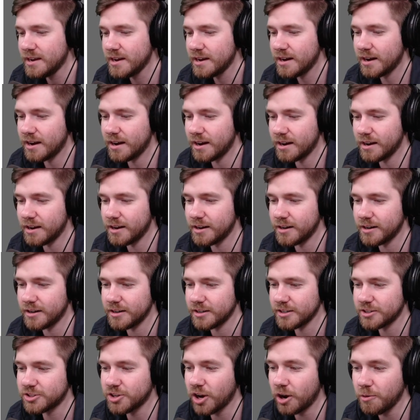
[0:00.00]

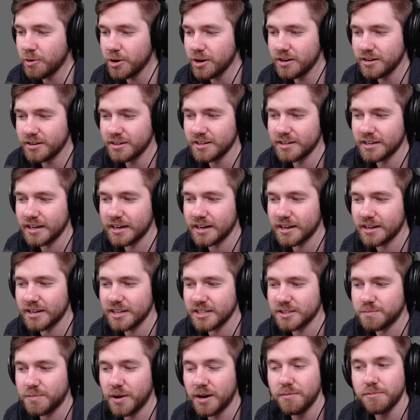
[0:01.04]
Stalwart getting a
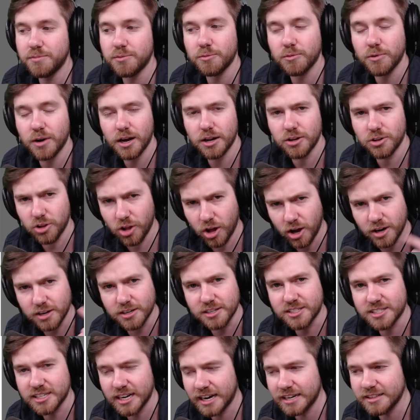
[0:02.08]
nice bump
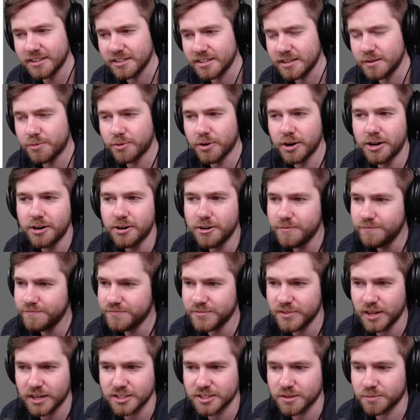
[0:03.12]
alongside the Liberator.
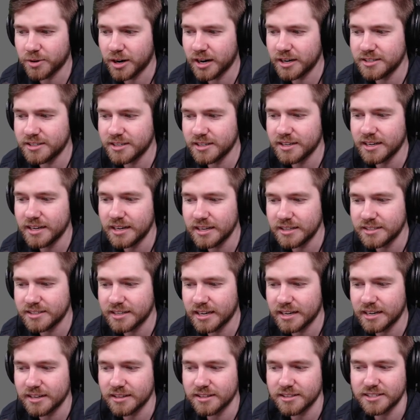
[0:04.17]
Not surprising, it's
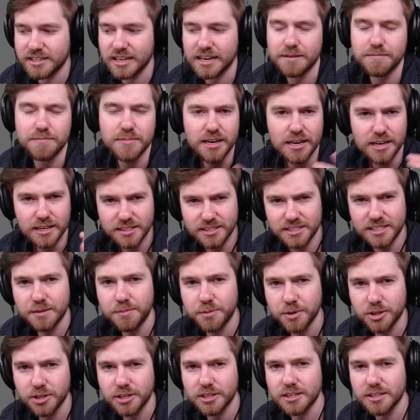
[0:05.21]
getting the same.
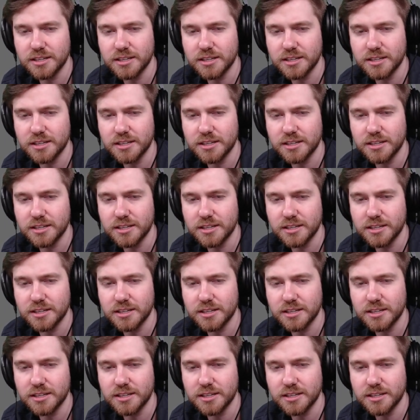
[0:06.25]
Typically the